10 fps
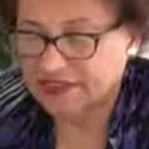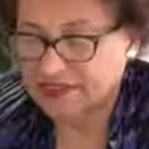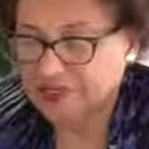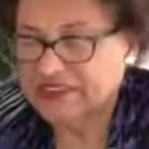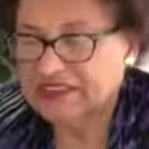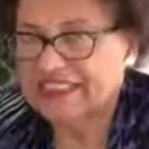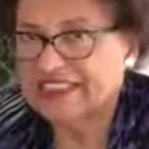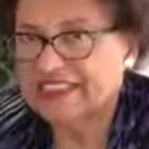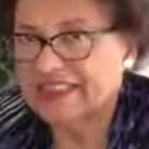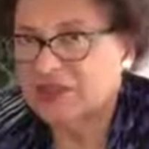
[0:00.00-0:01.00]
We must
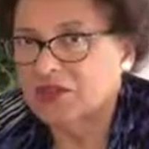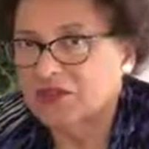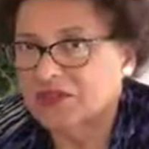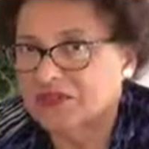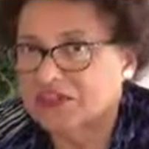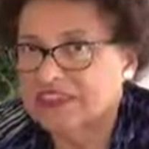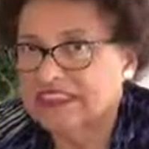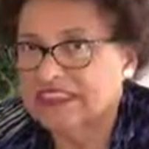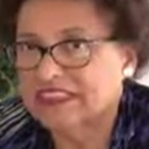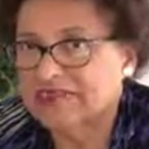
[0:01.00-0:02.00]
let go of
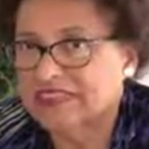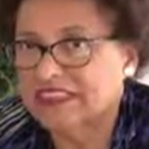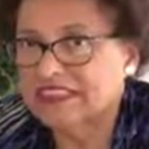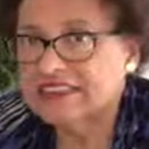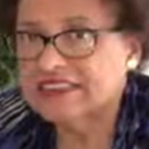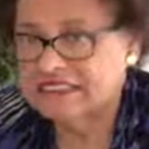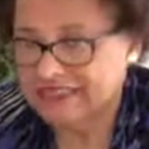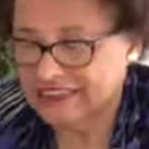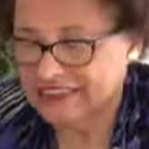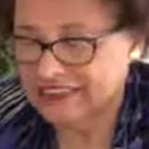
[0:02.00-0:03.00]
obsessive
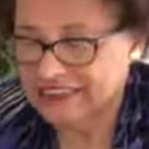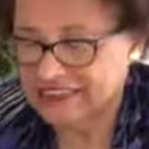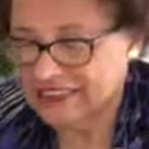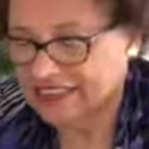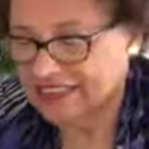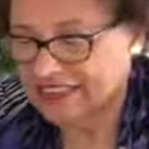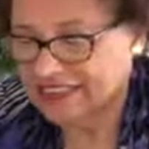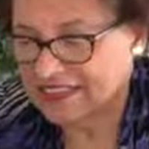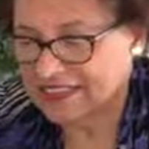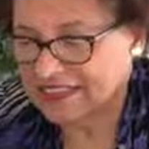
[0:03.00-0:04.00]
tendencies.
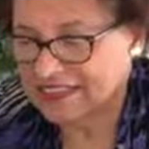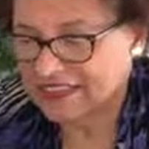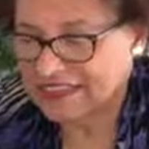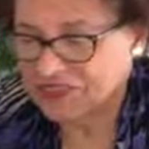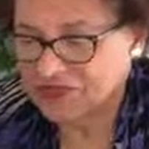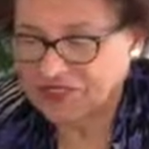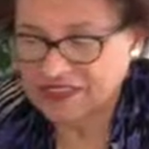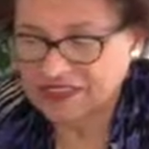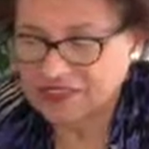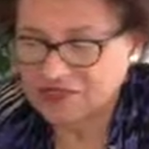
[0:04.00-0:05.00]
If we're
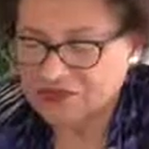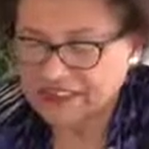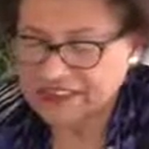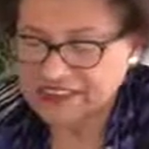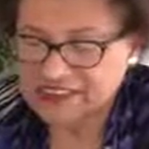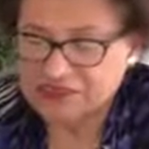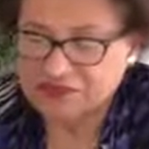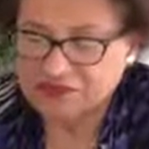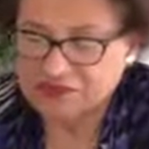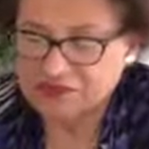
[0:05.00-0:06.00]
going to live richly and
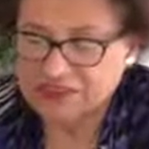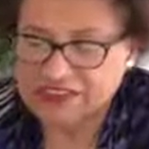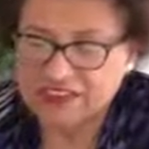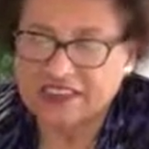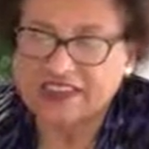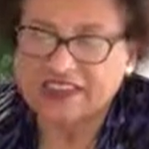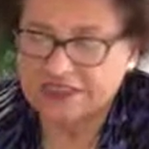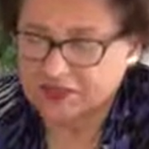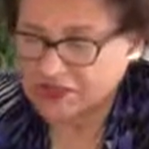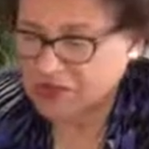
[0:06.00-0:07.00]
fully in
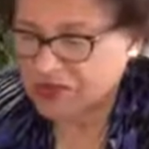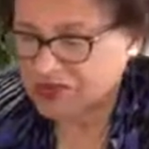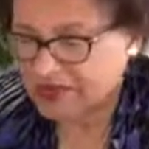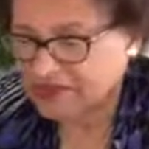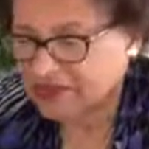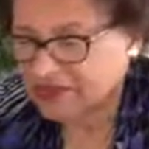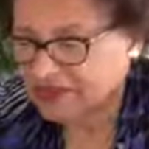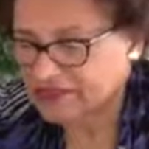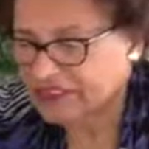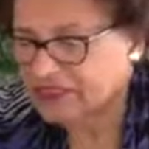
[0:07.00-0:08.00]
God's good world
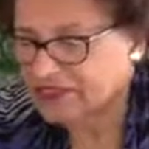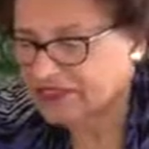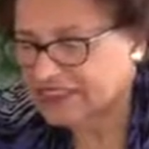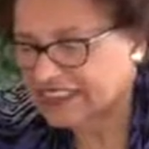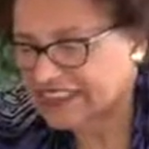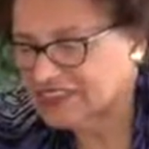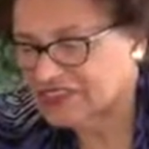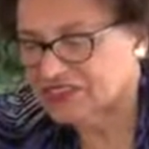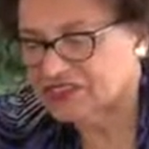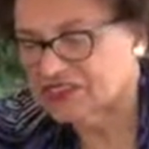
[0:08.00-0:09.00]
without
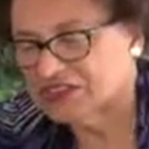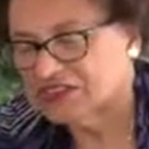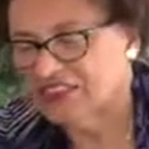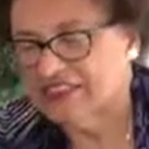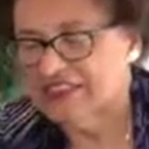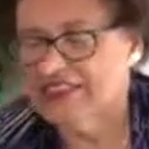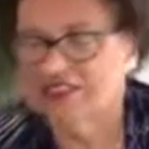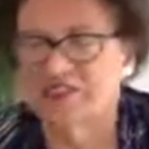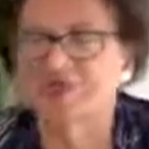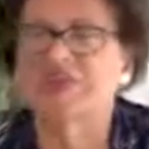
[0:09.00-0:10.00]
tension or stress,
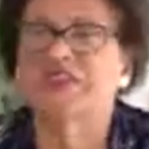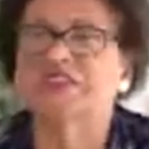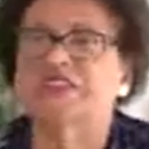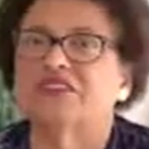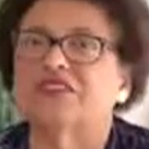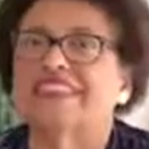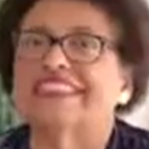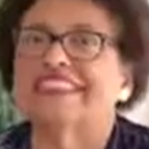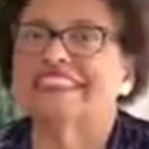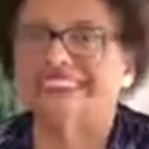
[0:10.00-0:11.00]
we have to
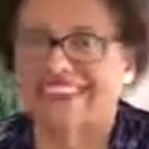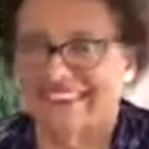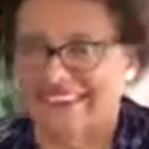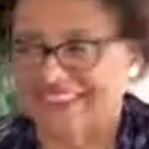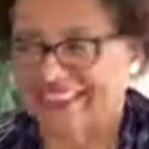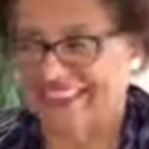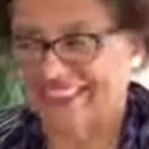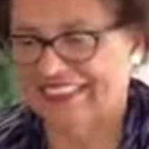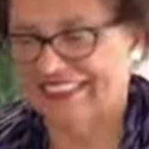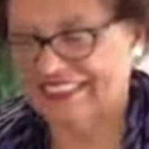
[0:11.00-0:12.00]
release
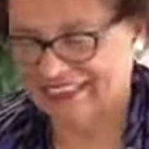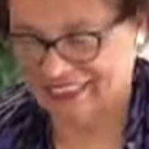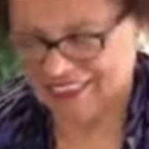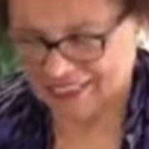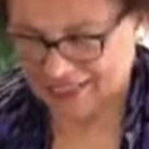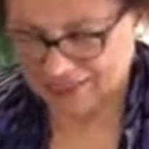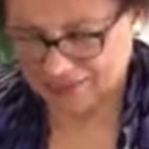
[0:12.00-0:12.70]
and let go.